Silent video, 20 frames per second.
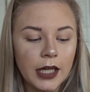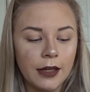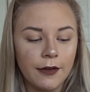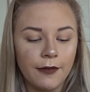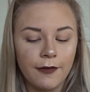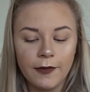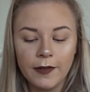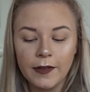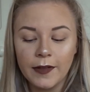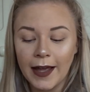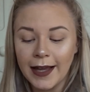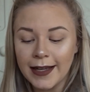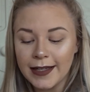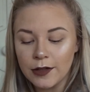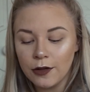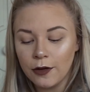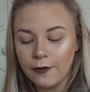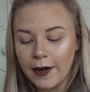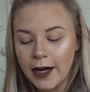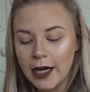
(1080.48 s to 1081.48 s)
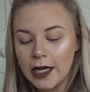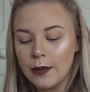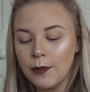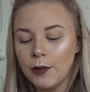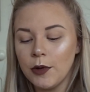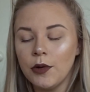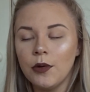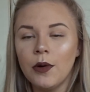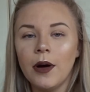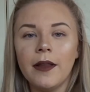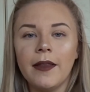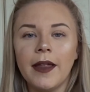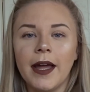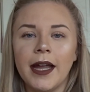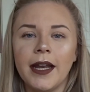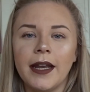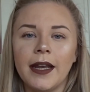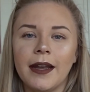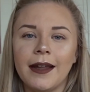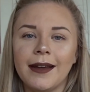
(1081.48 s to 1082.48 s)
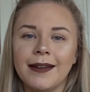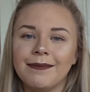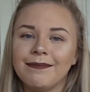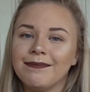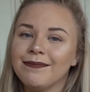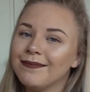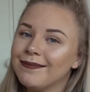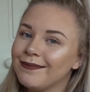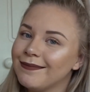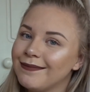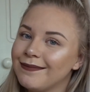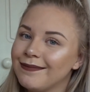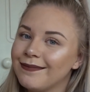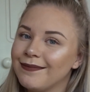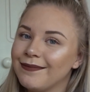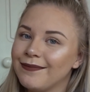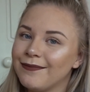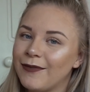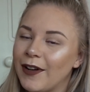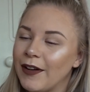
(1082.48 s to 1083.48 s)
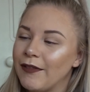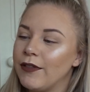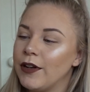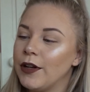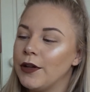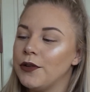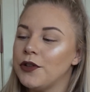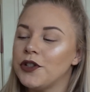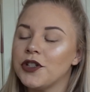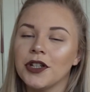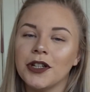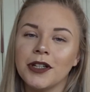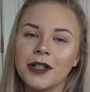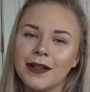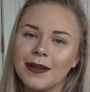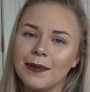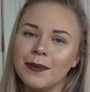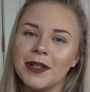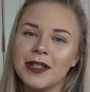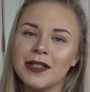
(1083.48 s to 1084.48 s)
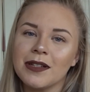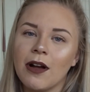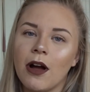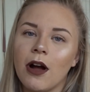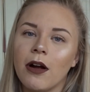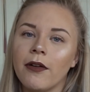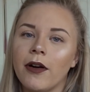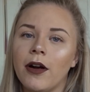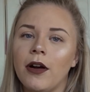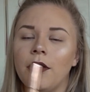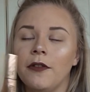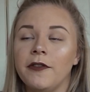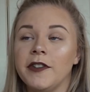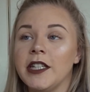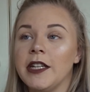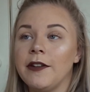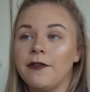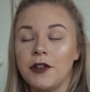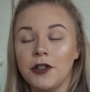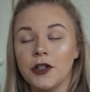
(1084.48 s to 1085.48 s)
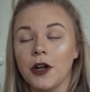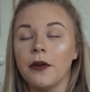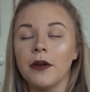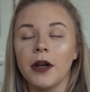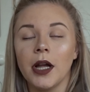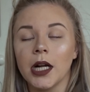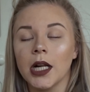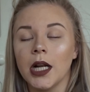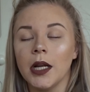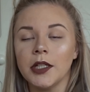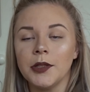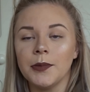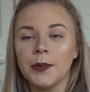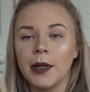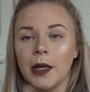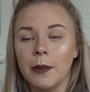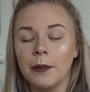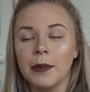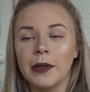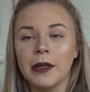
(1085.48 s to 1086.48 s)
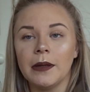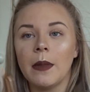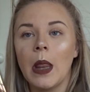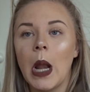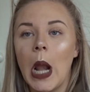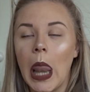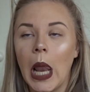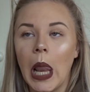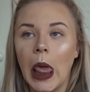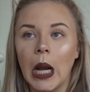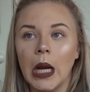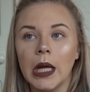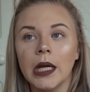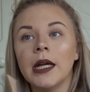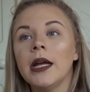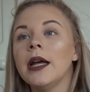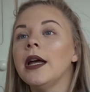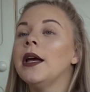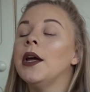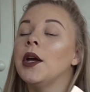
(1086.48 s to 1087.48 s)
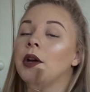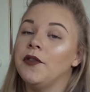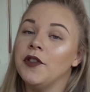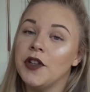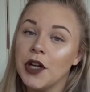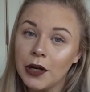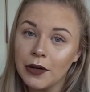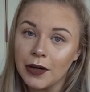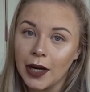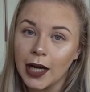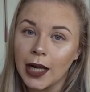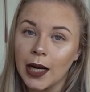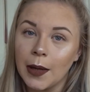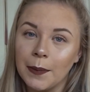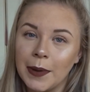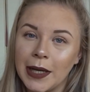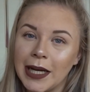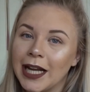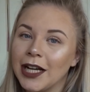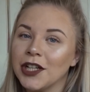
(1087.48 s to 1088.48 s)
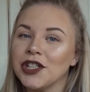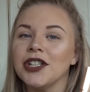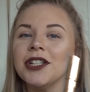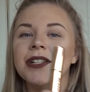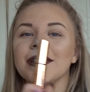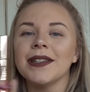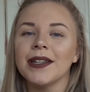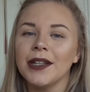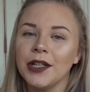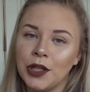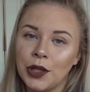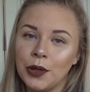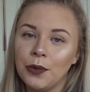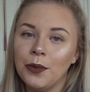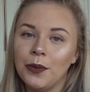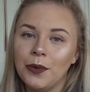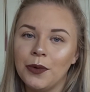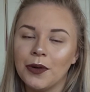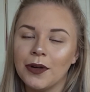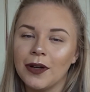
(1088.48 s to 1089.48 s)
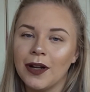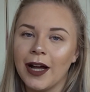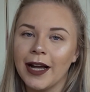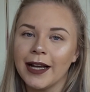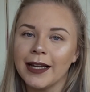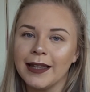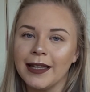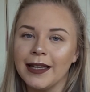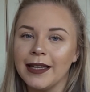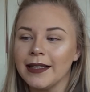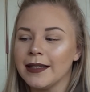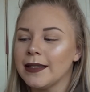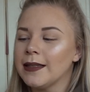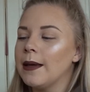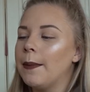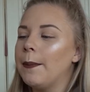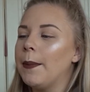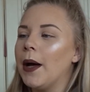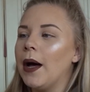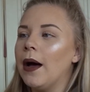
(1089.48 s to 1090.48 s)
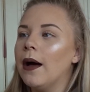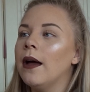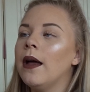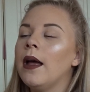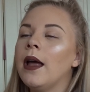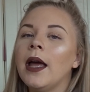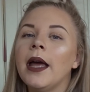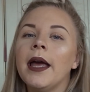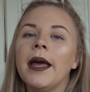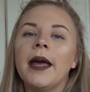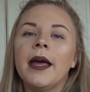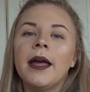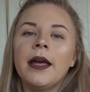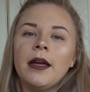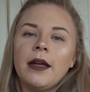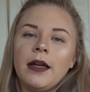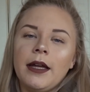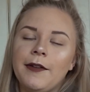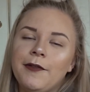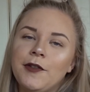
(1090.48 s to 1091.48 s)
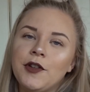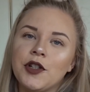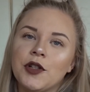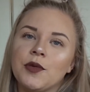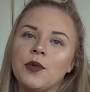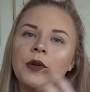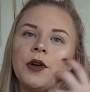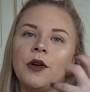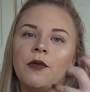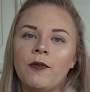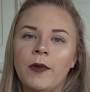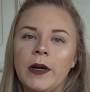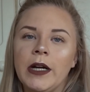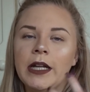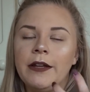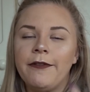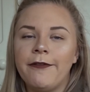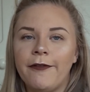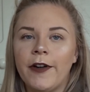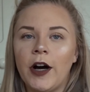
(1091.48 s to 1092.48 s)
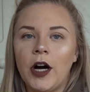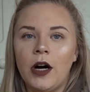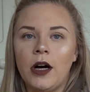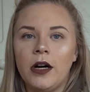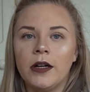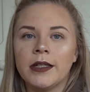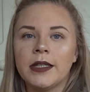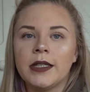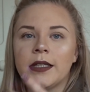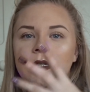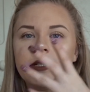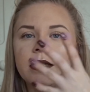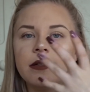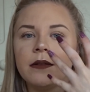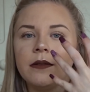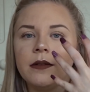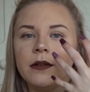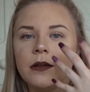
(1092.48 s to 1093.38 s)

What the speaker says: If that is not available, then Revolution, the mascara. Obviously, if you don't like clumpy lashes, you will not like this. But if you just want a really fast